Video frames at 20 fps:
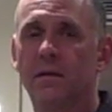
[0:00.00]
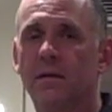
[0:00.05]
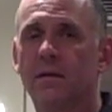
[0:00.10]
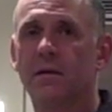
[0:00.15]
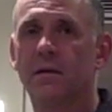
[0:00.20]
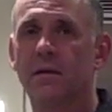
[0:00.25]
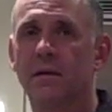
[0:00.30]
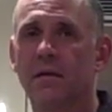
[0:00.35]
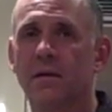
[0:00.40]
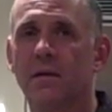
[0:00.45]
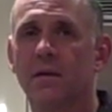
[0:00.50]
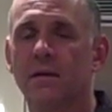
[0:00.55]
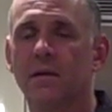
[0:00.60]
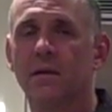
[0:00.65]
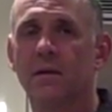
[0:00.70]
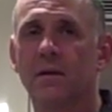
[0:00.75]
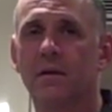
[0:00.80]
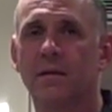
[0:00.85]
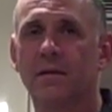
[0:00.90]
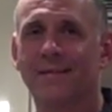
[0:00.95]
We are here
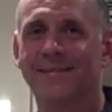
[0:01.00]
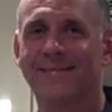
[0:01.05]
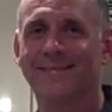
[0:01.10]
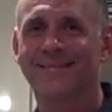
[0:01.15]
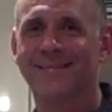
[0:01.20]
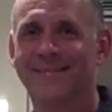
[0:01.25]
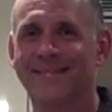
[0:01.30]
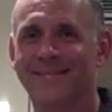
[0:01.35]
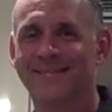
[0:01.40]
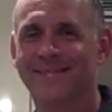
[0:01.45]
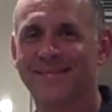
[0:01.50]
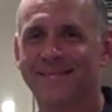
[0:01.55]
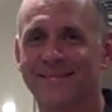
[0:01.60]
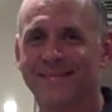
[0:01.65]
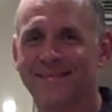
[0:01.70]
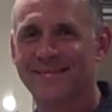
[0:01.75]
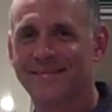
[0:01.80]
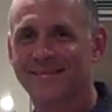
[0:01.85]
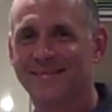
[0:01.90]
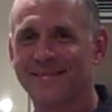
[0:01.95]
with Dr.
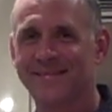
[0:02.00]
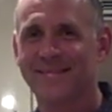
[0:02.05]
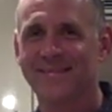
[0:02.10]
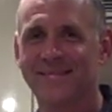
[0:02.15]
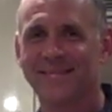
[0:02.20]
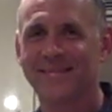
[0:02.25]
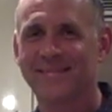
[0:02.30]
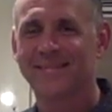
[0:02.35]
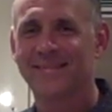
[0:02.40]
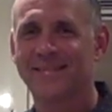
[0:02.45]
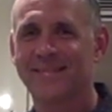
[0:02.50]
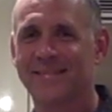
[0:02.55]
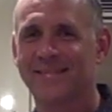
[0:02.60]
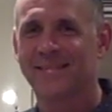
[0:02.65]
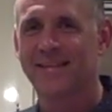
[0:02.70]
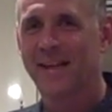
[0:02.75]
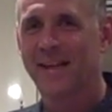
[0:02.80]
Scott. What are we doing here